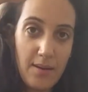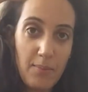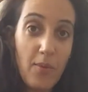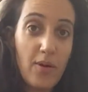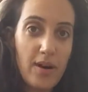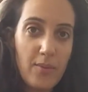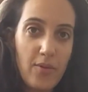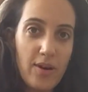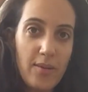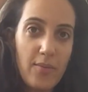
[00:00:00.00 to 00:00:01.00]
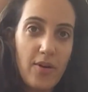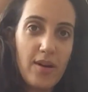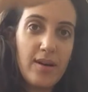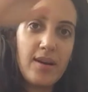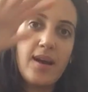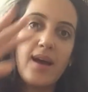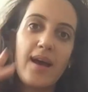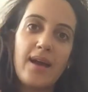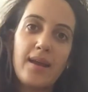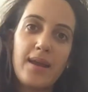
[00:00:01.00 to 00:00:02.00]
more and more and more.
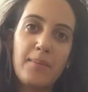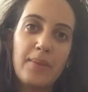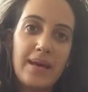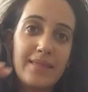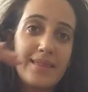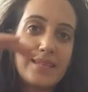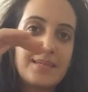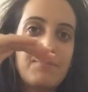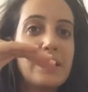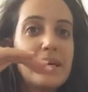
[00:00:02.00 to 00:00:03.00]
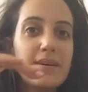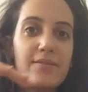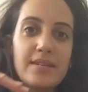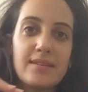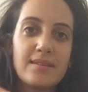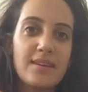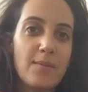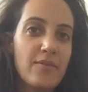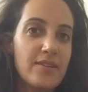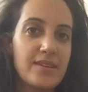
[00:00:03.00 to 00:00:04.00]
And in the peak of it, in the
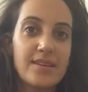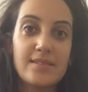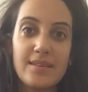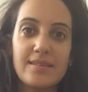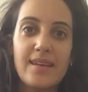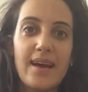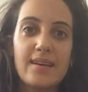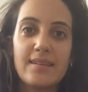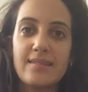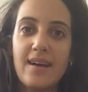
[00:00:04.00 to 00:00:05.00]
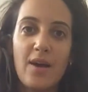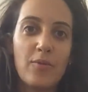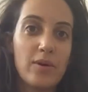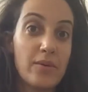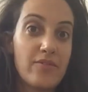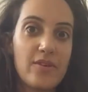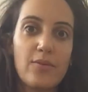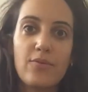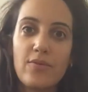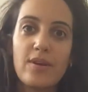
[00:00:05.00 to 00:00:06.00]
top of it, is exactly the time where we feel
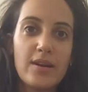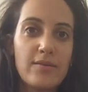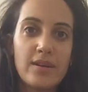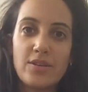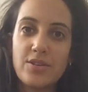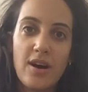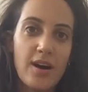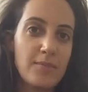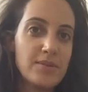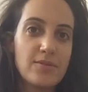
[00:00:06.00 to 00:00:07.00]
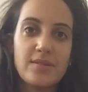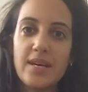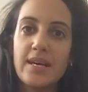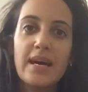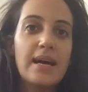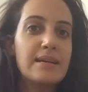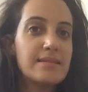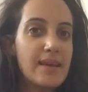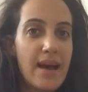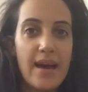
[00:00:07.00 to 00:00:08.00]
really, really sharp. So day
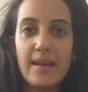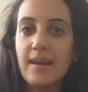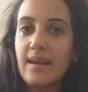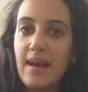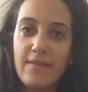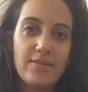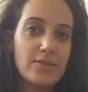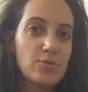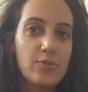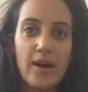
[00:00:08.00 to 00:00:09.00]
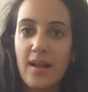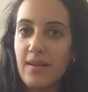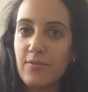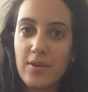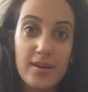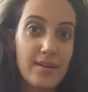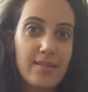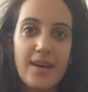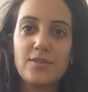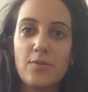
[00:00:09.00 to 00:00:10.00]
10, 11, 12,
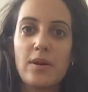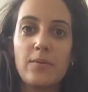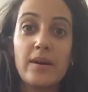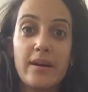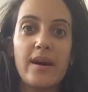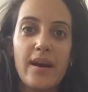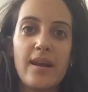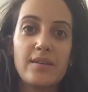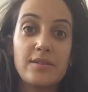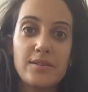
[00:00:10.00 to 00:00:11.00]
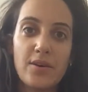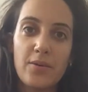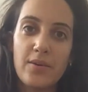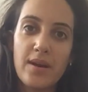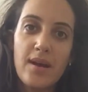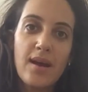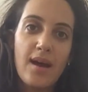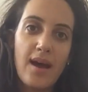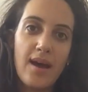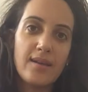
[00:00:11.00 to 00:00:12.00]
that's where we're in our zone.
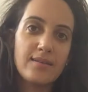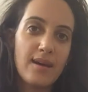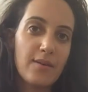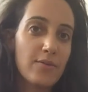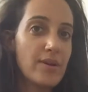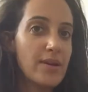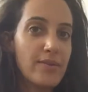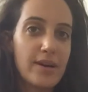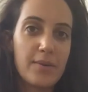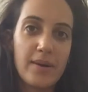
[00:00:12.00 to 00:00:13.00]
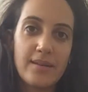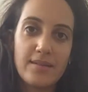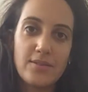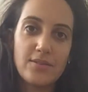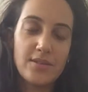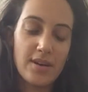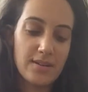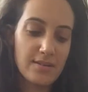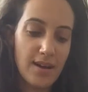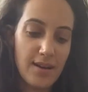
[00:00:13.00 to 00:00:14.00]
And I really recommend that you start